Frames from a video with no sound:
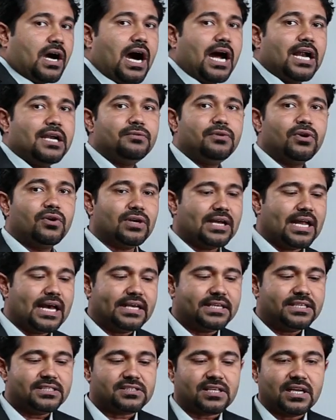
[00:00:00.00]

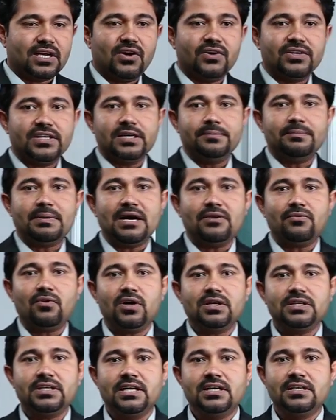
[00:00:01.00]
Alveoli is surrounded by
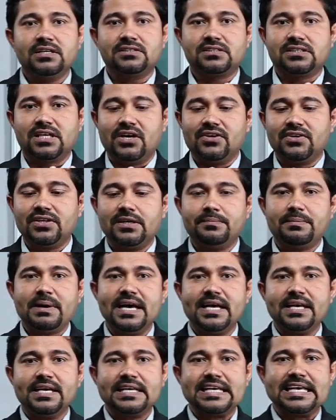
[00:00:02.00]
what? It is surrounded
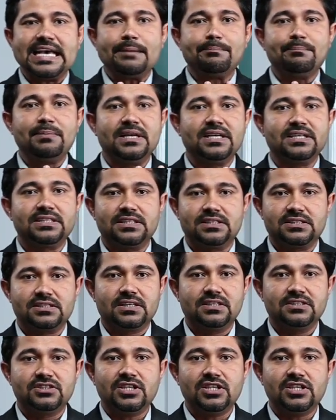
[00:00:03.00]
by capillaries.